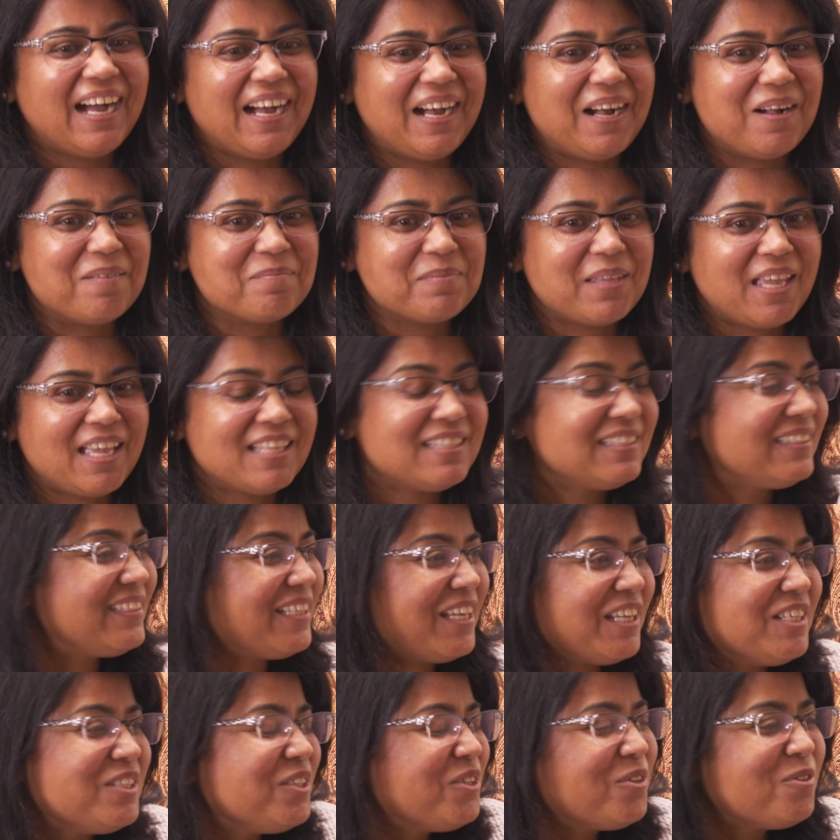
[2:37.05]
Um, and,
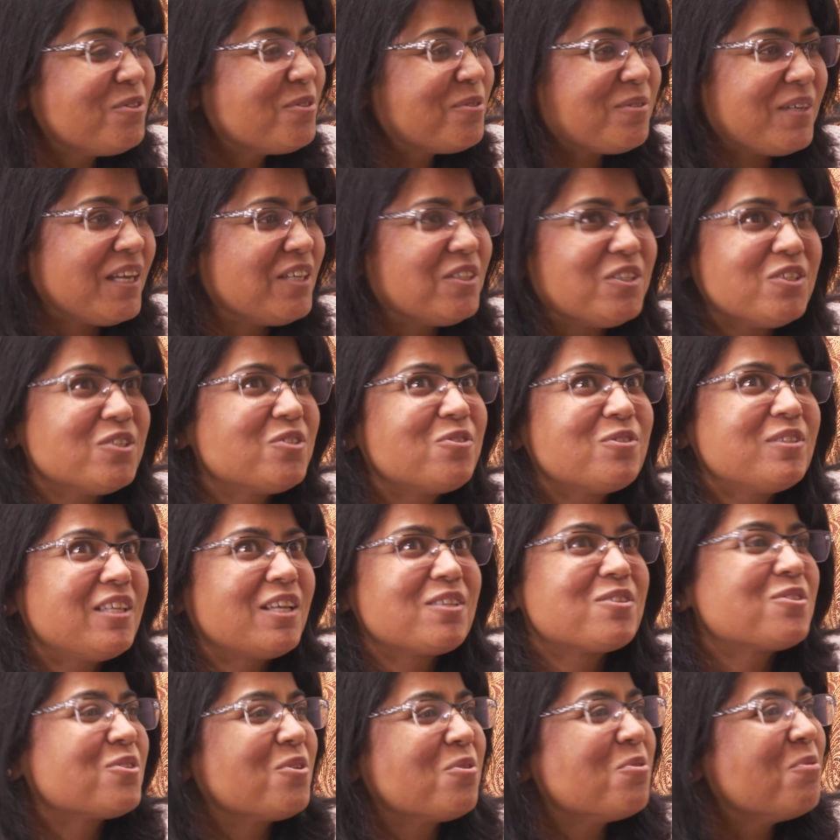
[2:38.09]
and you and you do
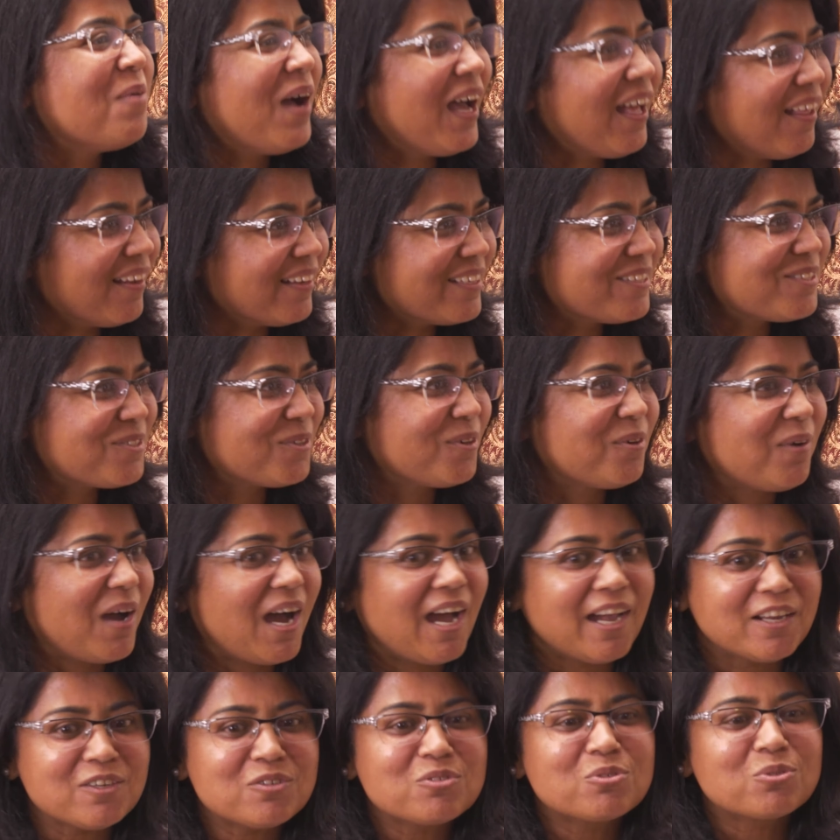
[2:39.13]
that so well. So
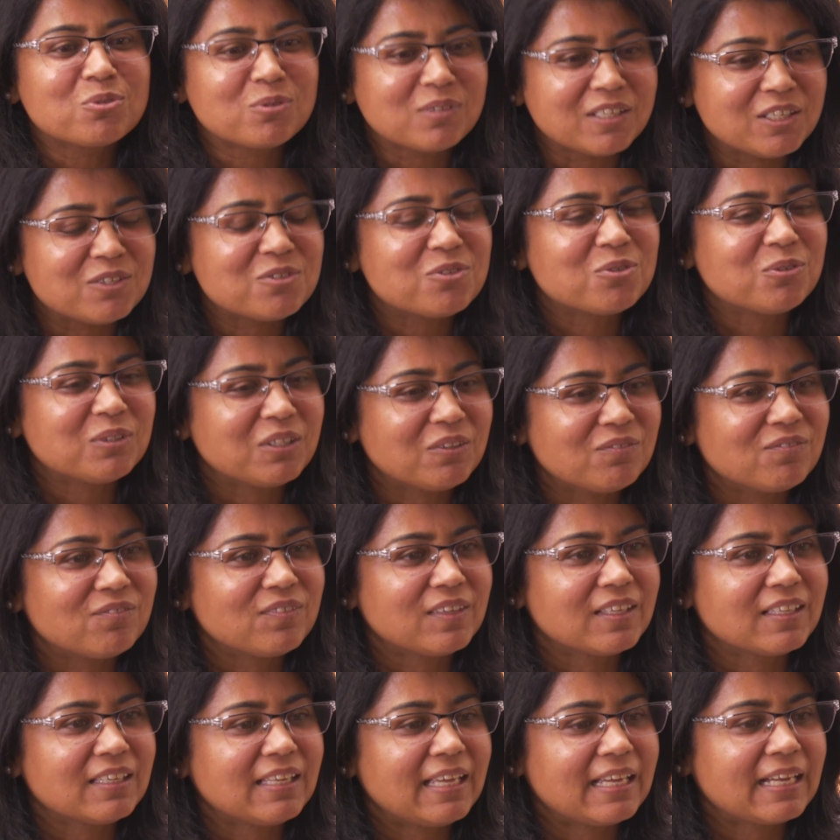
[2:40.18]
I truly, truly
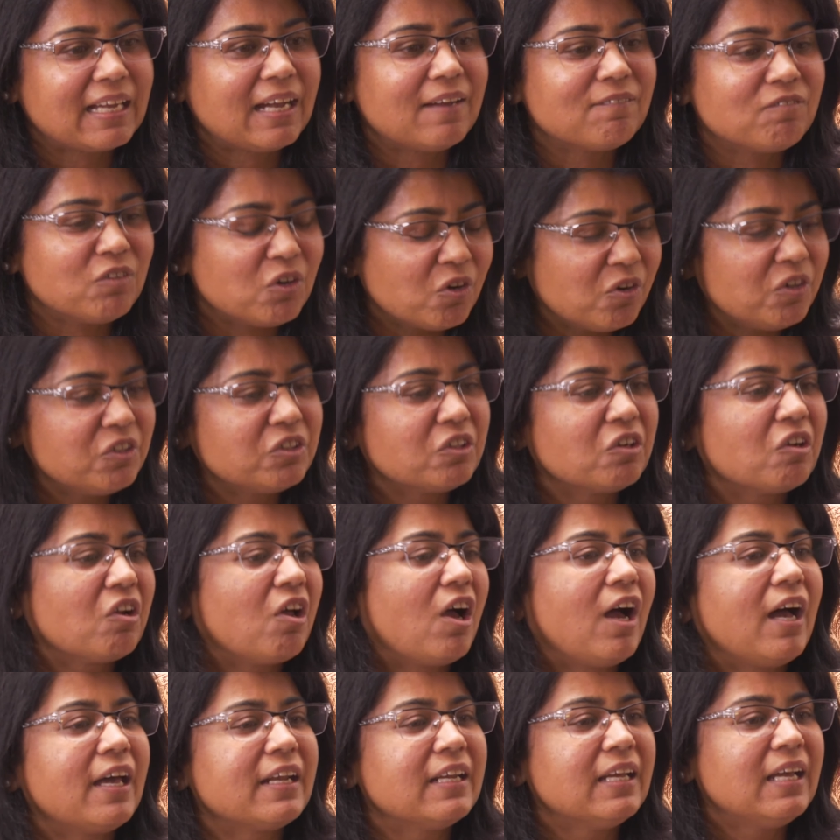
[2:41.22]
feel like I've learned a
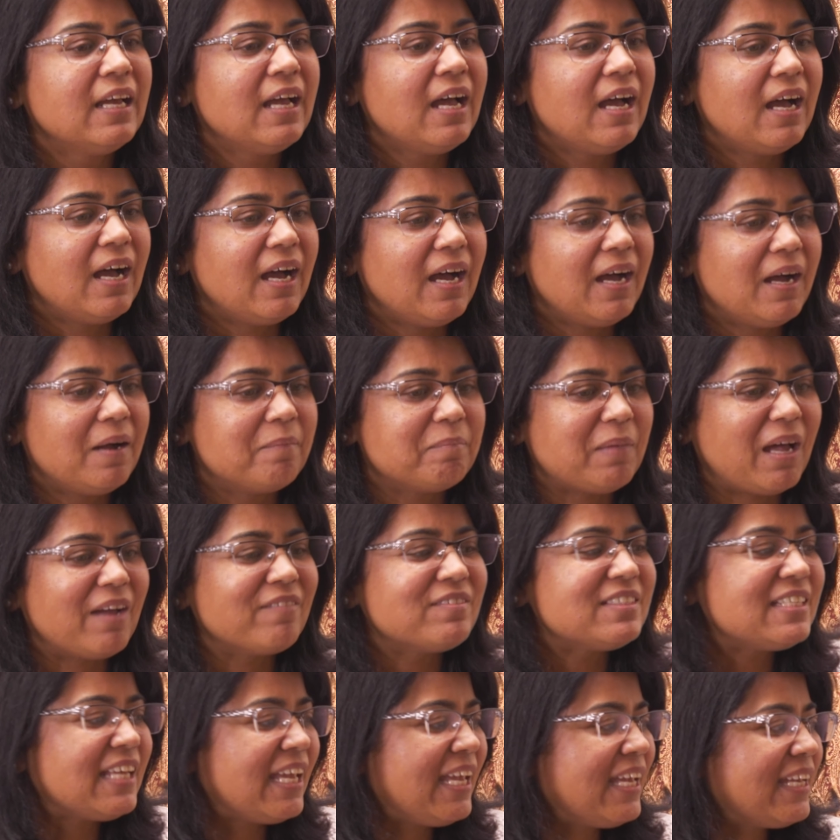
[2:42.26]
lot. Um,
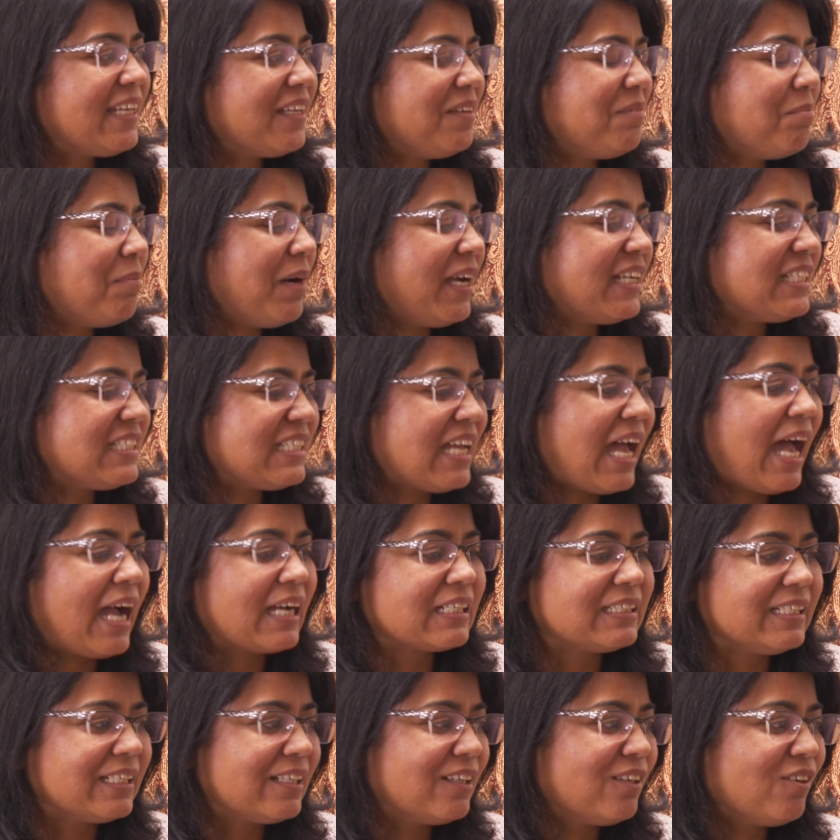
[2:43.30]
I've taken my
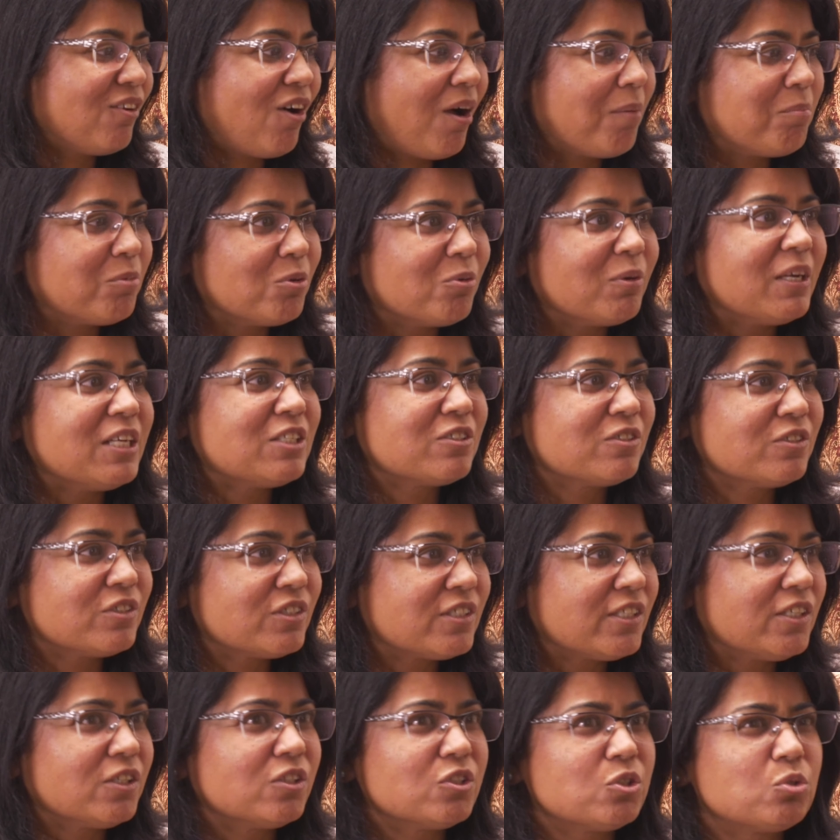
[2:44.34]
tactical operational
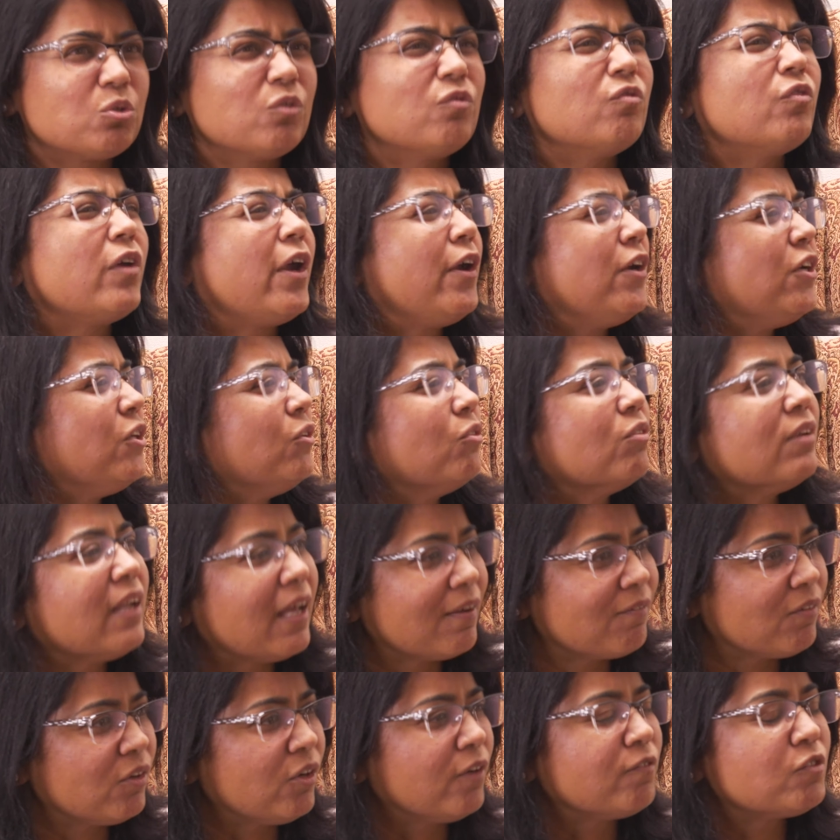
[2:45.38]
skills to a very new
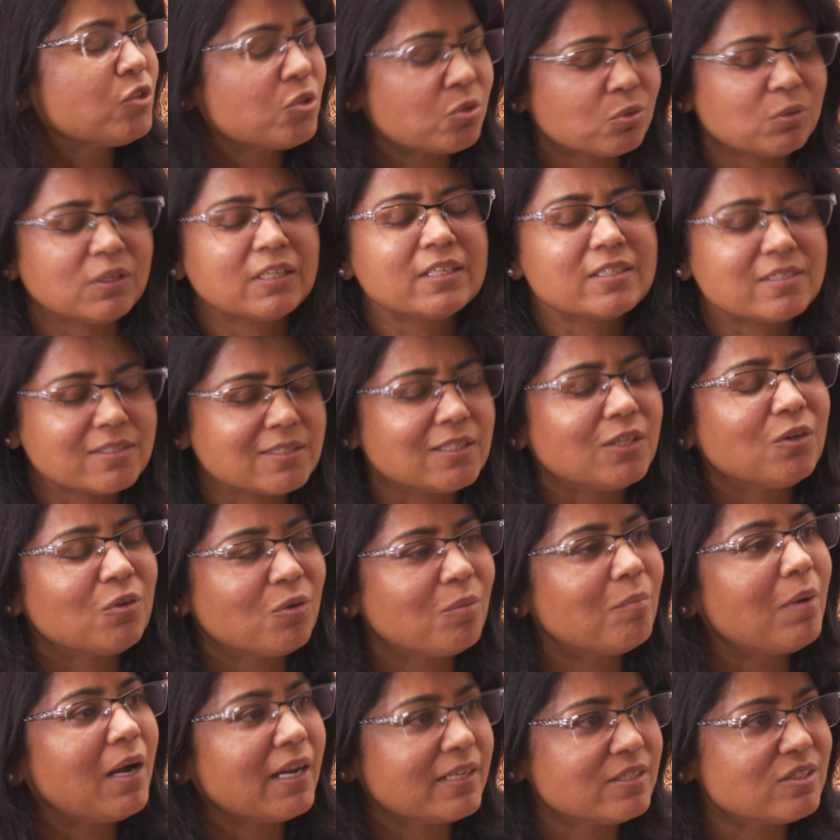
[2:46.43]
level of truly a
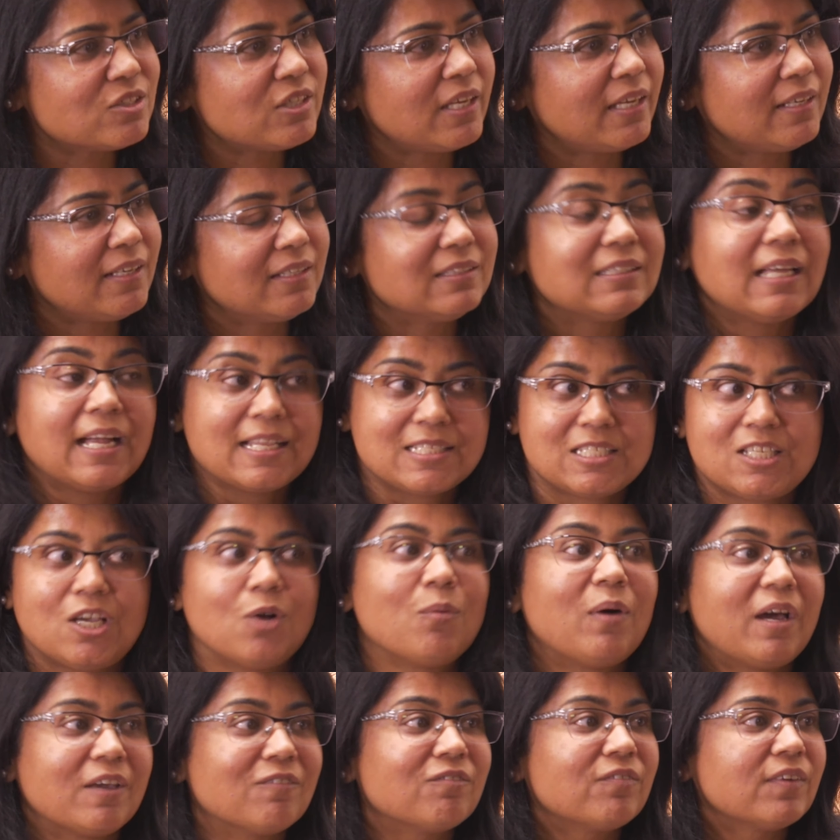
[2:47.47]
CEO mindset, and that's
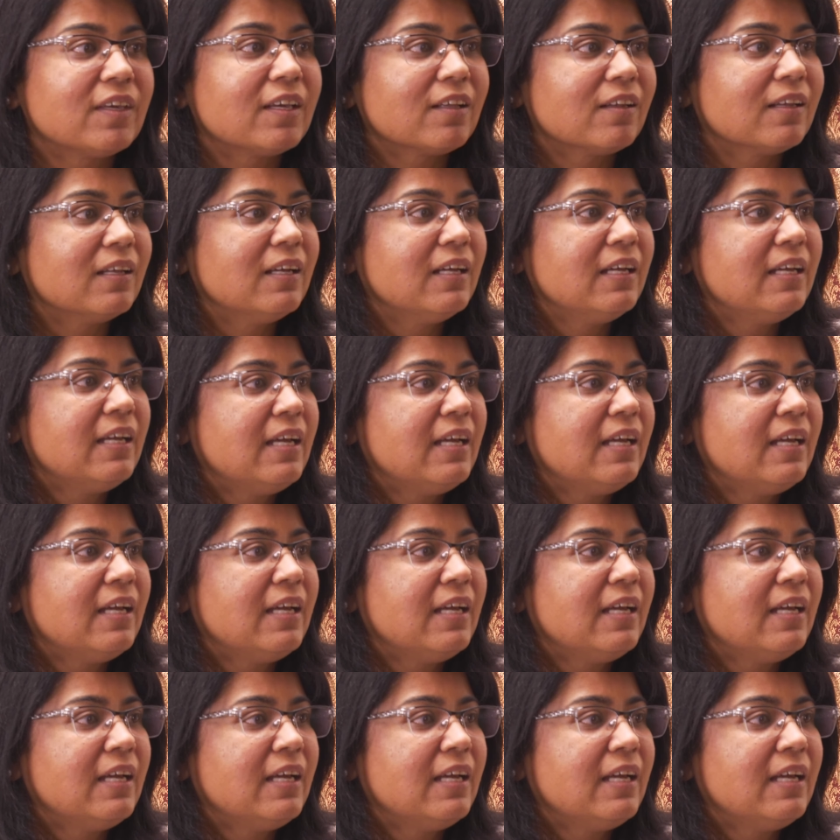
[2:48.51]
how I feel.